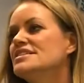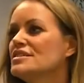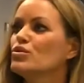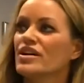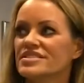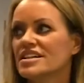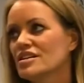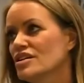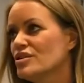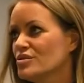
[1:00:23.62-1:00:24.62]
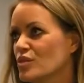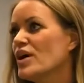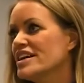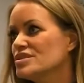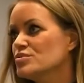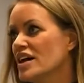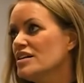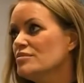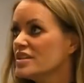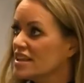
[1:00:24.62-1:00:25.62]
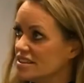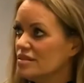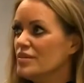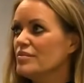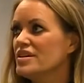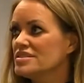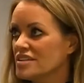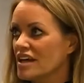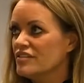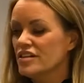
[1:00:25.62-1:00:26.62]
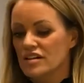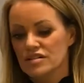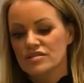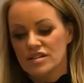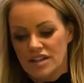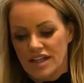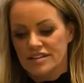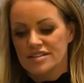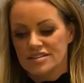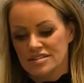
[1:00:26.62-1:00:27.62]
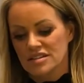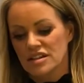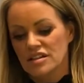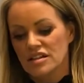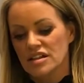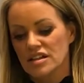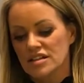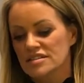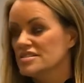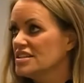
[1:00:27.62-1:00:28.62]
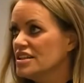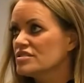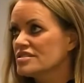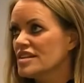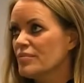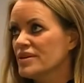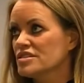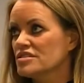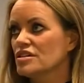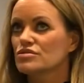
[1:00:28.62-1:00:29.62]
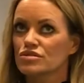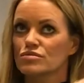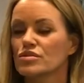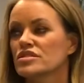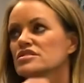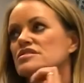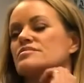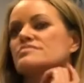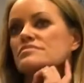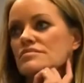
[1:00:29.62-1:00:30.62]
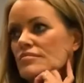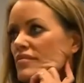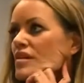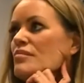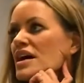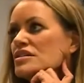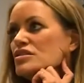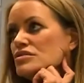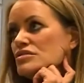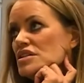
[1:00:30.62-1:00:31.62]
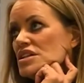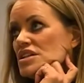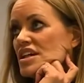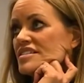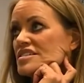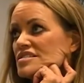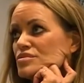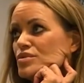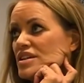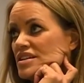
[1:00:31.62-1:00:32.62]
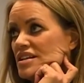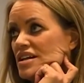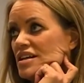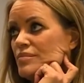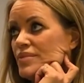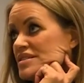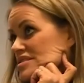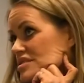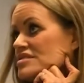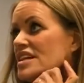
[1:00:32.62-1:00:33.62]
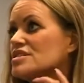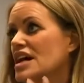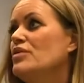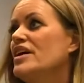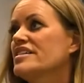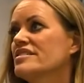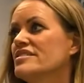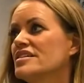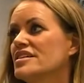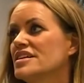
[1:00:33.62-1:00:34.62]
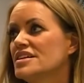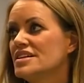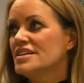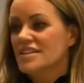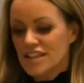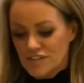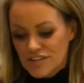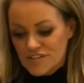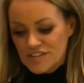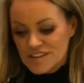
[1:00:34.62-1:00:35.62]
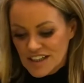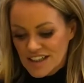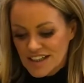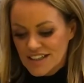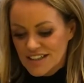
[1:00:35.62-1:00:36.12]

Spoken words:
well, I didn't go quite as well, but I did my best, gave it all, and this is another little stepping stone towards my goal. And that's to win at the Olympics. So that's how I thought. Even if it's a